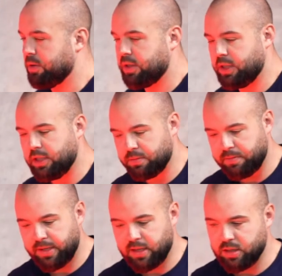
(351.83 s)
but they seem to be
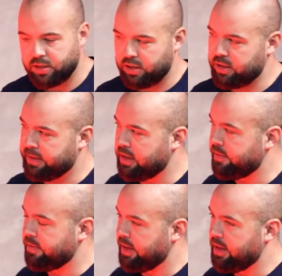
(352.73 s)
making a certain amount
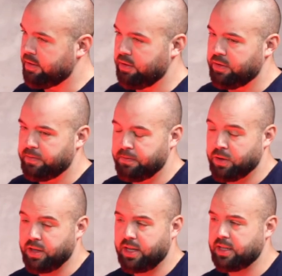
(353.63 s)
every year through the
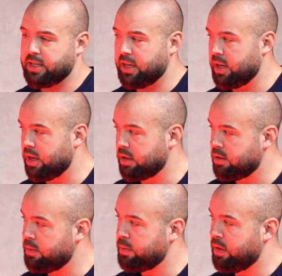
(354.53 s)
money that they're taking out of the
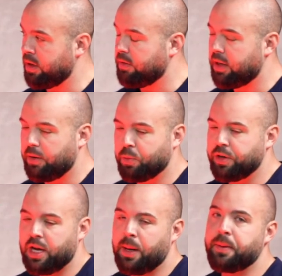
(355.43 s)
club. You know, it, it
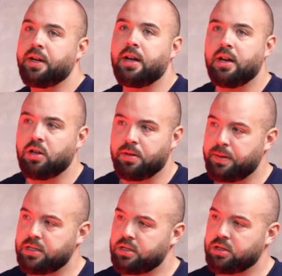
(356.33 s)
wouldn't happen in any other
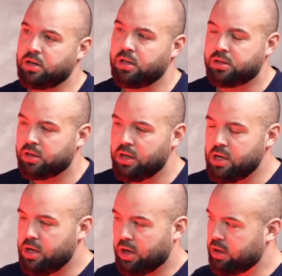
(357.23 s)
business across
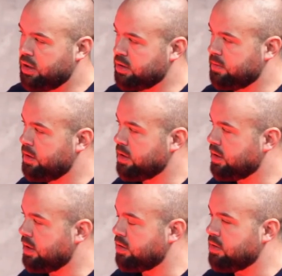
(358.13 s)
across the world.
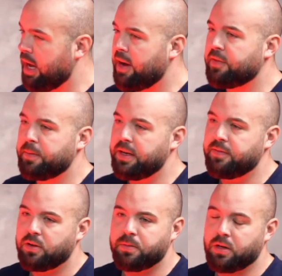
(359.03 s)
It doesn't have to be
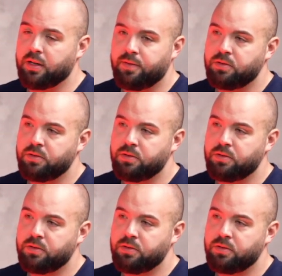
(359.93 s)
football. If it